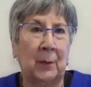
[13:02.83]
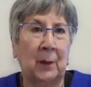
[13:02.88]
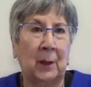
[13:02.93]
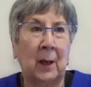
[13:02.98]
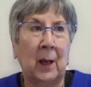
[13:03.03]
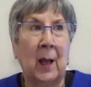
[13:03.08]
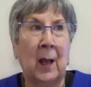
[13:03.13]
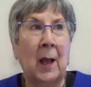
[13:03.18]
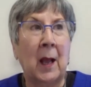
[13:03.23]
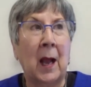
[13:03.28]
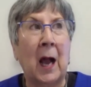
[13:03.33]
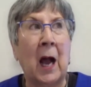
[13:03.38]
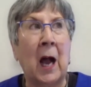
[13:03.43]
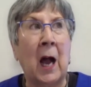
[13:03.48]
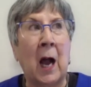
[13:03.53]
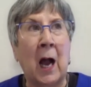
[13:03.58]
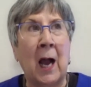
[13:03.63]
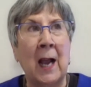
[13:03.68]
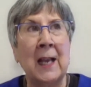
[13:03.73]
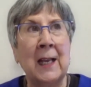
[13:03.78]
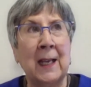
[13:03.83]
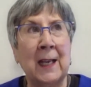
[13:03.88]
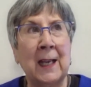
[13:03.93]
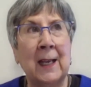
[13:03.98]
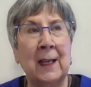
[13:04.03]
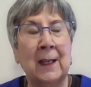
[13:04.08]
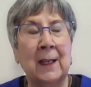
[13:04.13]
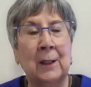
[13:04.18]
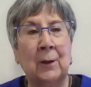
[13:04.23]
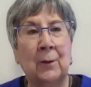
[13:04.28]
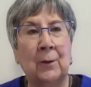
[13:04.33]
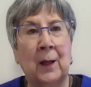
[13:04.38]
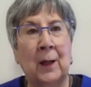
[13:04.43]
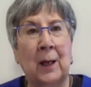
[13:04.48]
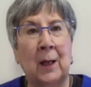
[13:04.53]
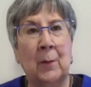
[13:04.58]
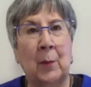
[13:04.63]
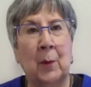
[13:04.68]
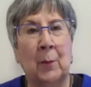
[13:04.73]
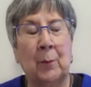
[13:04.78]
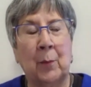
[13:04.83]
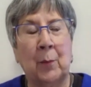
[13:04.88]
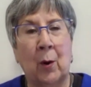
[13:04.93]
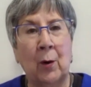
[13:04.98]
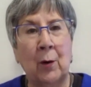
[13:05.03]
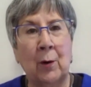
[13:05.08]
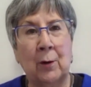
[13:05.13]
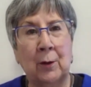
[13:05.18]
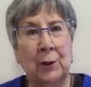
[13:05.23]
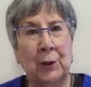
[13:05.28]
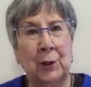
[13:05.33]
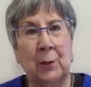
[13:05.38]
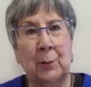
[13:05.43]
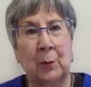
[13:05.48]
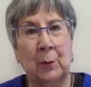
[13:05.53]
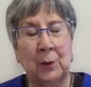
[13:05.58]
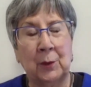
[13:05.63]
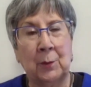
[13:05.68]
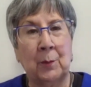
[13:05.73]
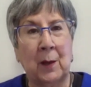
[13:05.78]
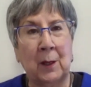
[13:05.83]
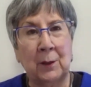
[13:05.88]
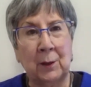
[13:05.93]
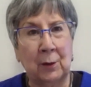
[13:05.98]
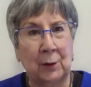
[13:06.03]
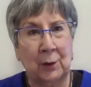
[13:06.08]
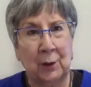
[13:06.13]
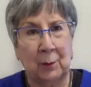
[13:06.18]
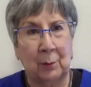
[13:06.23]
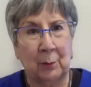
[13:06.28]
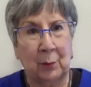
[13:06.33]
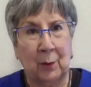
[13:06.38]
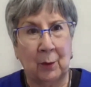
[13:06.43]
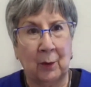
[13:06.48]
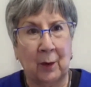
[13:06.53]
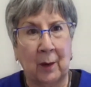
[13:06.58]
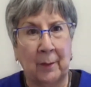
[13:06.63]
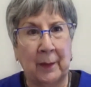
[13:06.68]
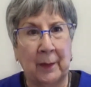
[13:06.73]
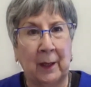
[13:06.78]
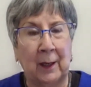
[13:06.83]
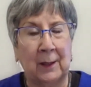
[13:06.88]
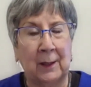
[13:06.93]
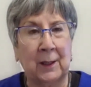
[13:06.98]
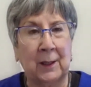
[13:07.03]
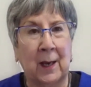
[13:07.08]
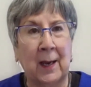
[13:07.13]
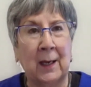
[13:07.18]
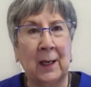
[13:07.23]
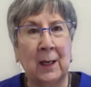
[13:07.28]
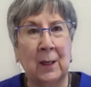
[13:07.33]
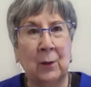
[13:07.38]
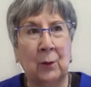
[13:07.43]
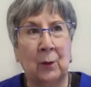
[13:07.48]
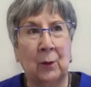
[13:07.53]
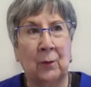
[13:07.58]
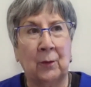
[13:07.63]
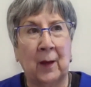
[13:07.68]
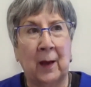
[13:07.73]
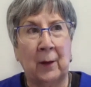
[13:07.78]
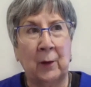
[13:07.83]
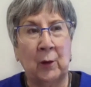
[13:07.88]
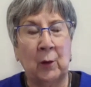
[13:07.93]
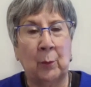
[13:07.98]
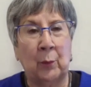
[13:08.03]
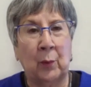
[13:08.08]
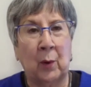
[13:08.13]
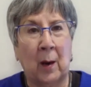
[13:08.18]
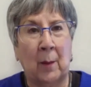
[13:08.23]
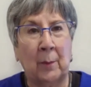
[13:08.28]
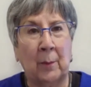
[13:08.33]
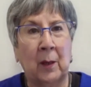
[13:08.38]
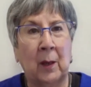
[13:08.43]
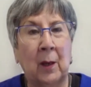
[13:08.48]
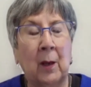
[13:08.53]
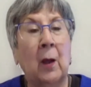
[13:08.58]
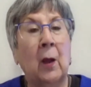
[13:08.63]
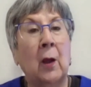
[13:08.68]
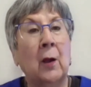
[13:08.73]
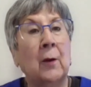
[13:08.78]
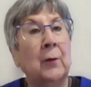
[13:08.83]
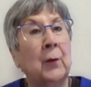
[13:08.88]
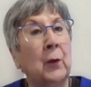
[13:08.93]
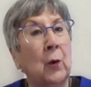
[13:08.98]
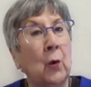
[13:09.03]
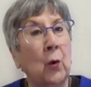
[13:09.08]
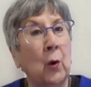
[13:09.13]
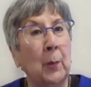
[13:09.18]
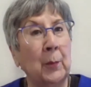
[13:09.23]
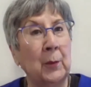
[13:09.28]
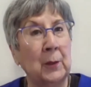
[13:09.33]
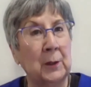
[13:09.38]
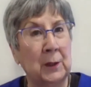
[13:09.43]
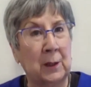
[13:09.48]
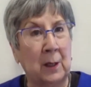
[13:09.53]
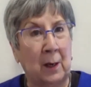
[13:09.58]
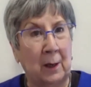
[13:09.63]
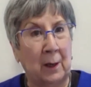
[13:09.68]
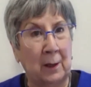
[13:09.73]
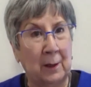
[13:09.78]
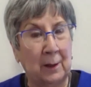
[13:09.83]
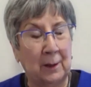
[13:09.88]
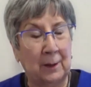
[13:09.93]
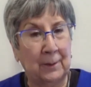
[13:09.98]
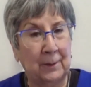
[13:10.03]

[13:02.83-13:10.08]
it. I can't develop a partnership or sponsorship program unless I can do the value prop for the corporate side.